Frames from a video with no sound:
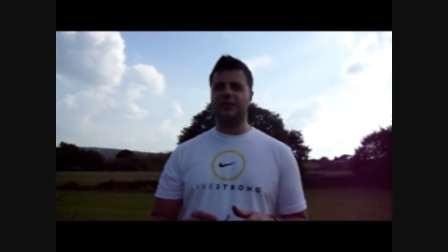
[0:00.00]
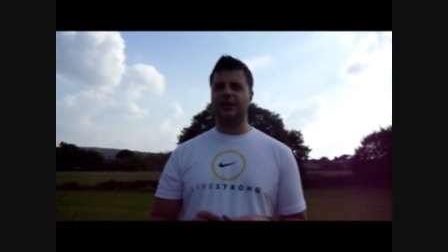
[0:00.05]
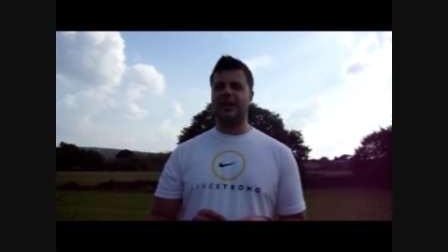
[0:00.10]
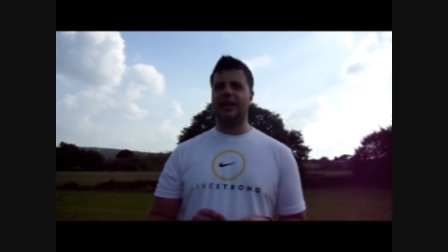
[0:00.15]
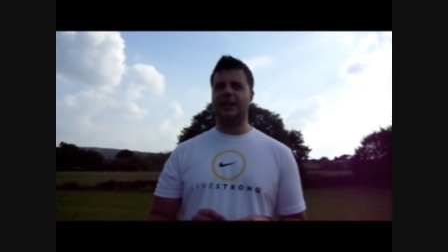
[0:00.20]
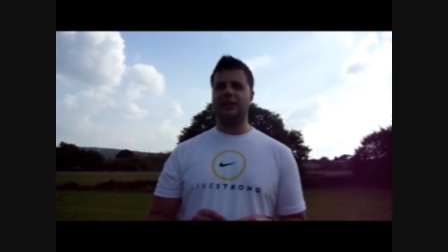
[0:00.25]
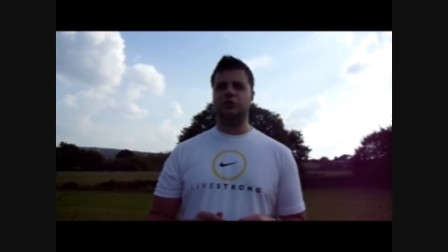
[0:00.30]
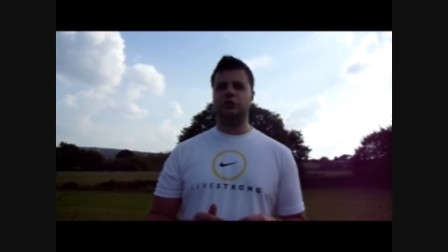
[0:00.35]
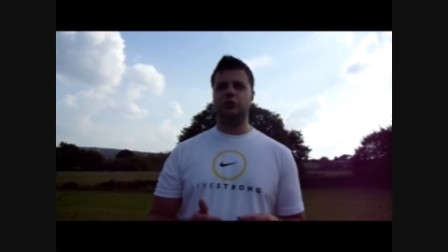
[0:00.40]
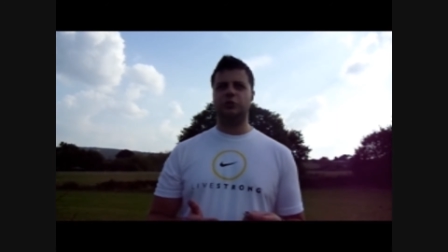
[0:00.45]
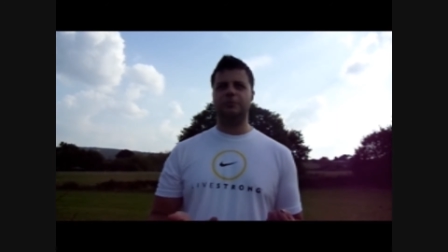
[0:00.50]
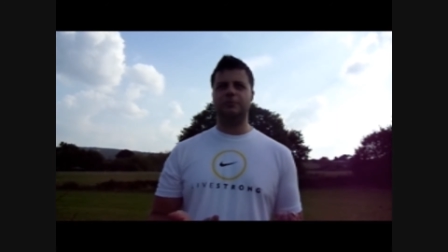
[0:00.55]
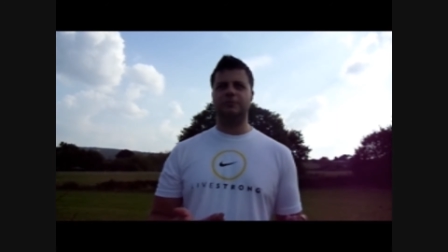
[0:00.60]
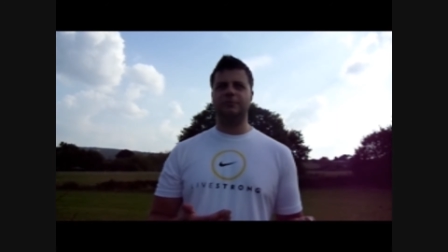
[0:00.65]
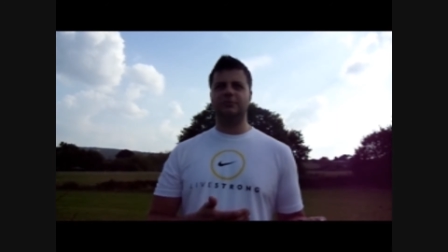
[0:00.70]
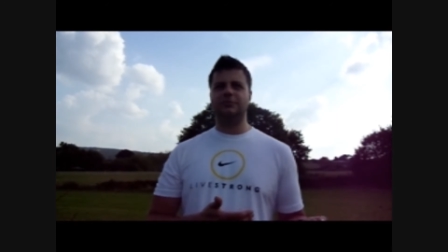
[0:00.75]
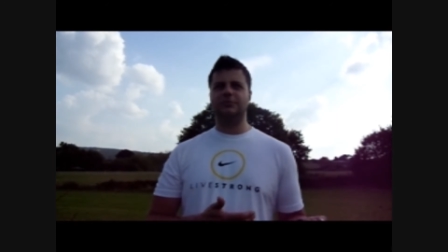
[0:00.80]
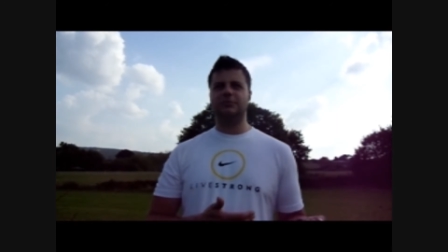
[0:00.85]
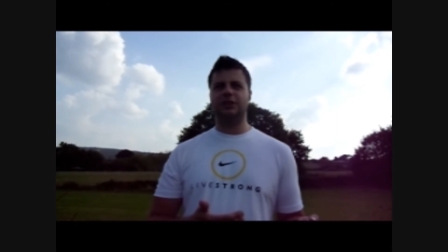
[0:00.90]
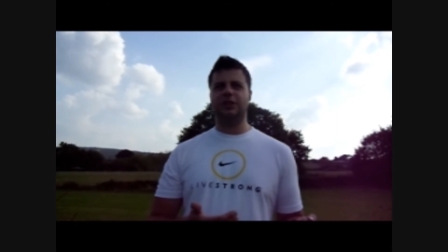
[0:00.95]
and it ends up,
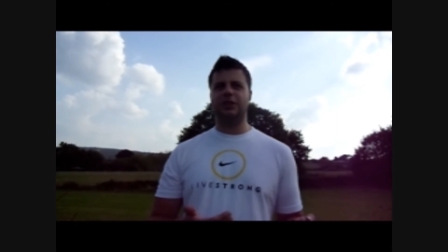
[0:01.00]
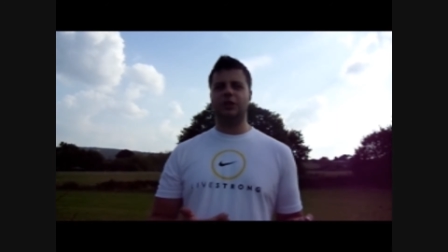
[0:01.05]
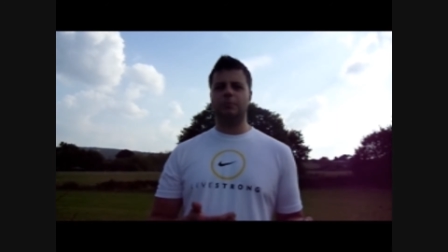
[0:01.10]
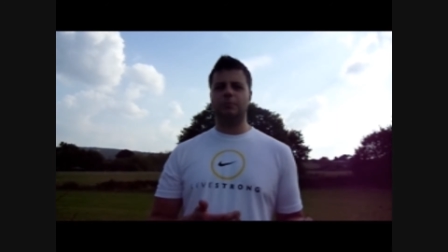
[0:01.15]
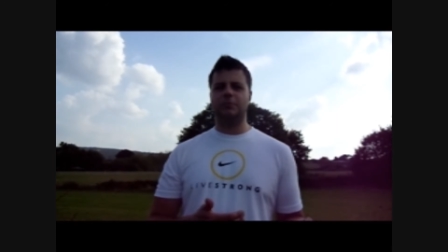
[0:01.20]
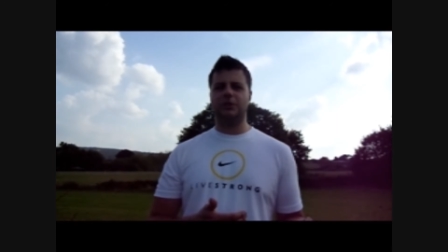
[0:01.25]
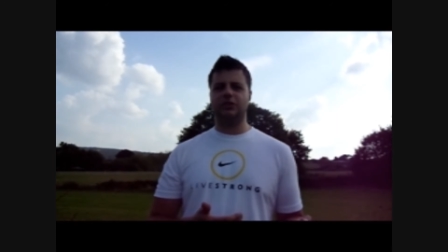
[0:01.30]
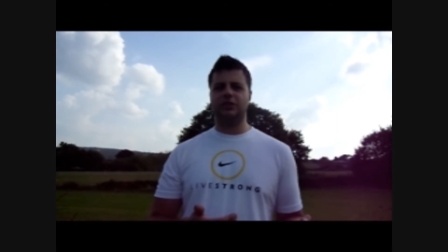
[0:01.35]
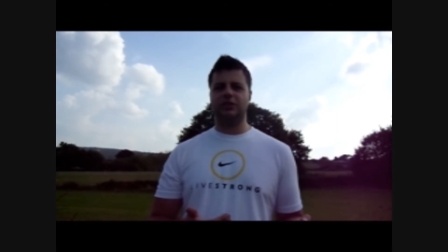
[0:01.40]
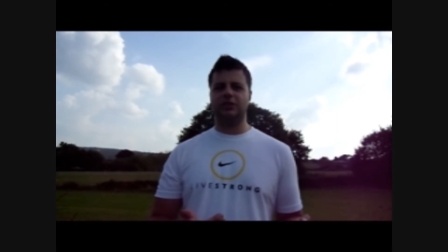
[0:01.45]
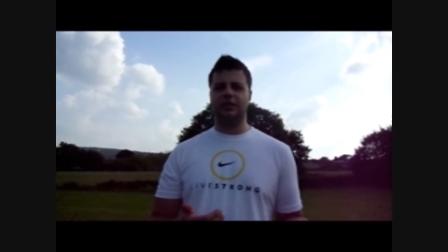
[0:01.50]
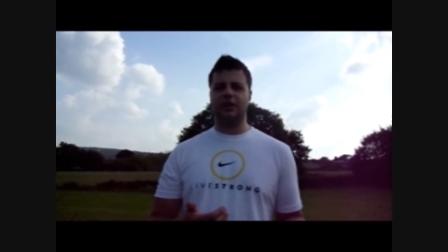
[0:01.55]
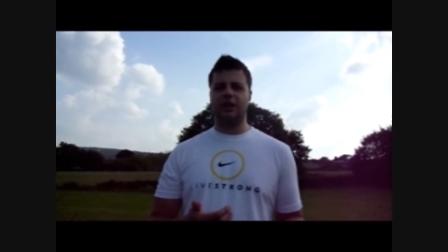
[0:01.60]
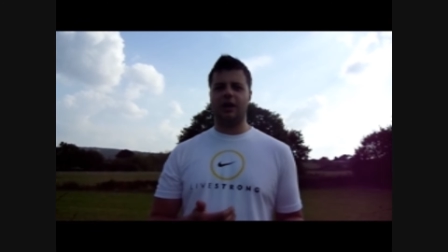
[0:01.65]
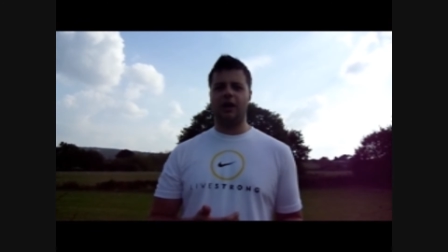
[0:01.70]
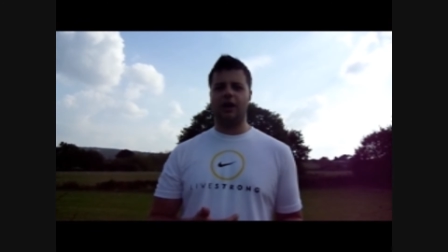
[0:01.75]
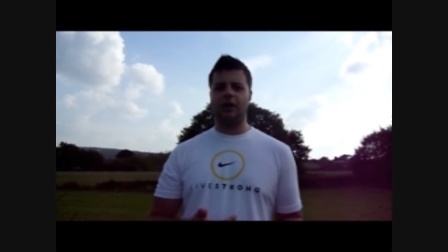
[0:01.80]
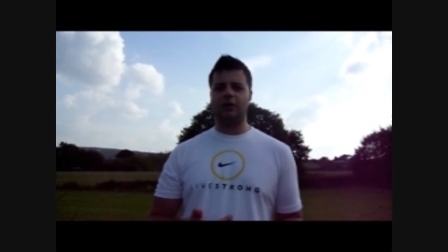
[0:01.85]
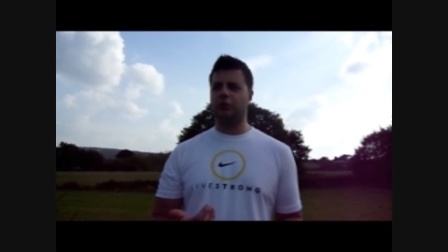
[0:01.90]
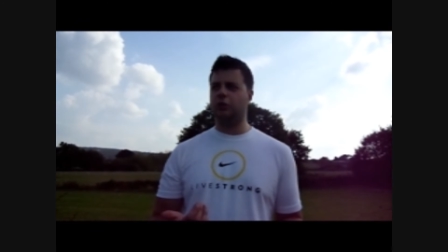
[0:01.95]
you know, missing the
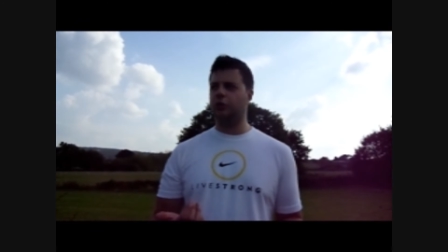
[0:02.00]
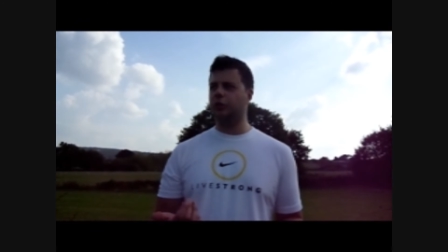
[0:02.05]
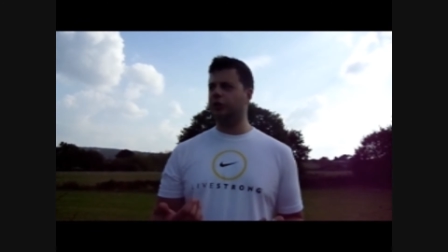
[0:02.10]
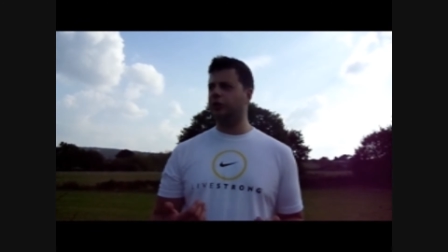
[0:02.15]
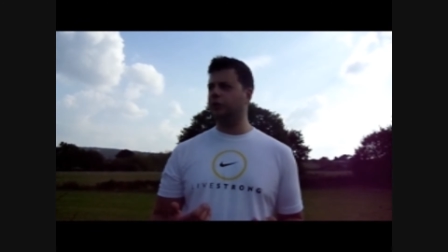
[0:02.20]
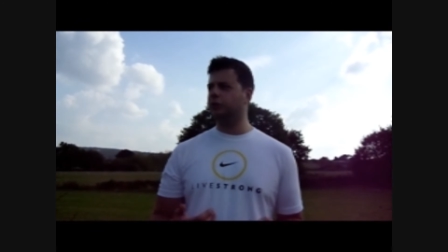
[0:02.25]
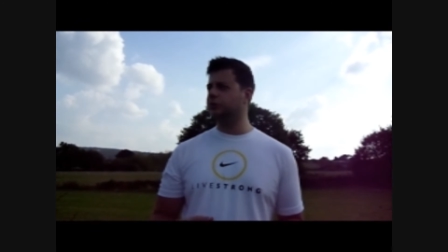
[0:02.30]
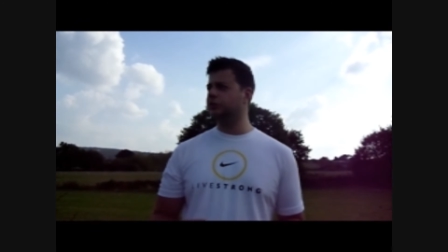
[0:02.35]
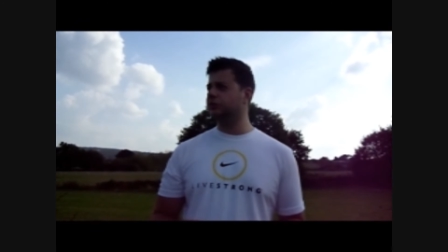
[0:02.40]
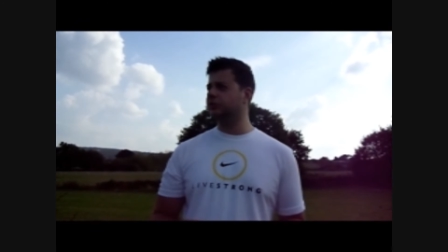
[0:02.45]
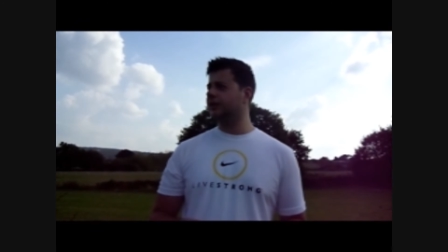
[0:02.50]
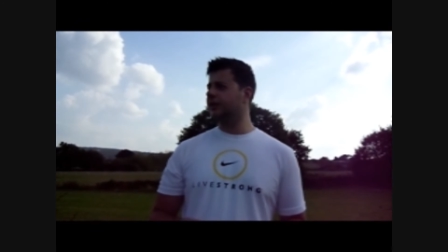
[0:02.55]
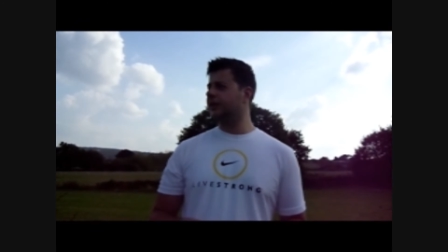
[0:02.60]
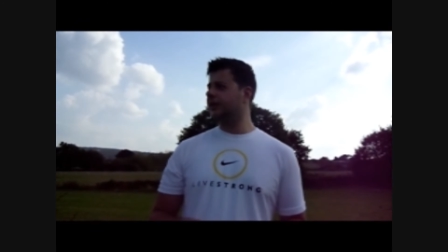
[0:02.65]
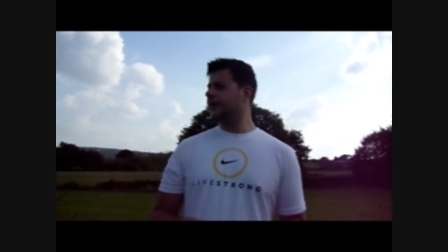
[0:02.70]
heart or the lungs,